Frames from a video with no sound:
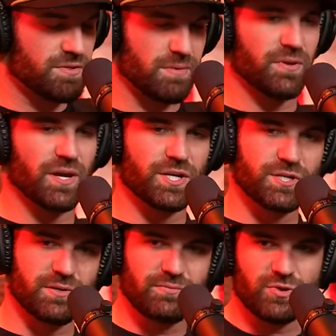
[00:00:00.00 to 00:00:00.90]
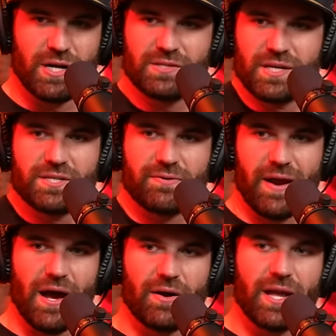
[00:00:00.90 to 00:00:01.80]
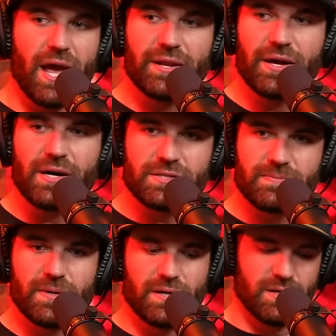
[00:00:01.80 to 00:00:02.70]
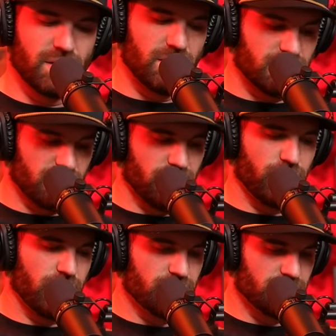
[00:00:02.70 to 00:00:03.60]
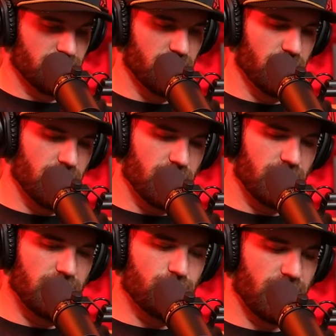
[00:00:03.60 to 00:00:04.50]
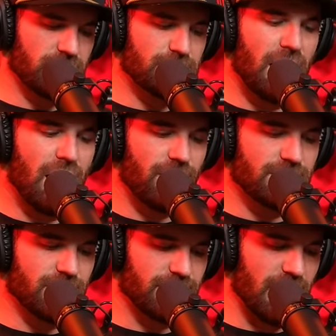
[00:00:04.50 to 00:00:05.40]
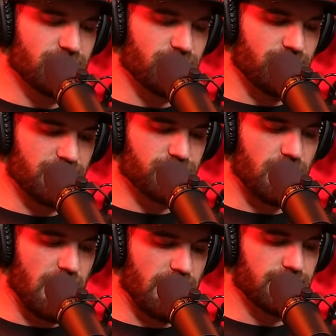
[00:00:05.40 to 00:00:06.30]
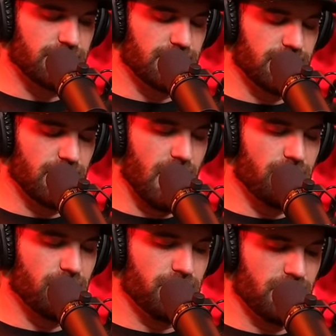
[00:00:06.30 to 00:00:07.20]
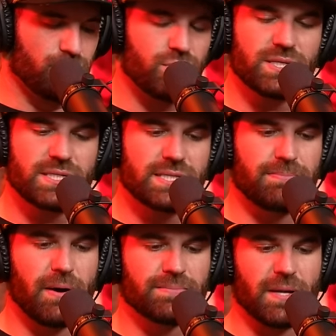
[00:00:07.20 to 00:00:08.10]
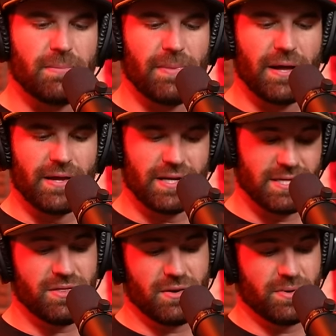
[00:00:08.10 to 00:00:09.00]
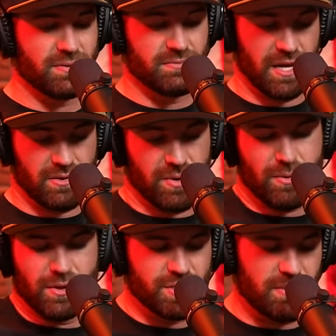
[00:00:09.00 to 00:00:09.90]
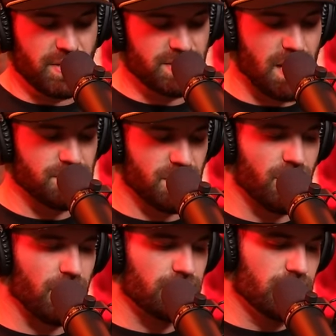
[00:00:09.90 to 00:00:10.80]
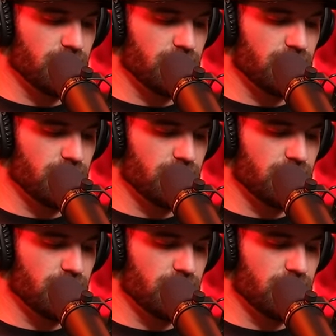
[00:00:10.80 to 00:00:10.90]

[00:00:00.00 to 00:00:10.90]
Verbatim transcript: simulation translates to reality, and it does. So if we can keep bringing some hot rods like that to the racetrack, uh, I'm going to be pretty pumped up about that because I think we like we were legitimately a top ten car.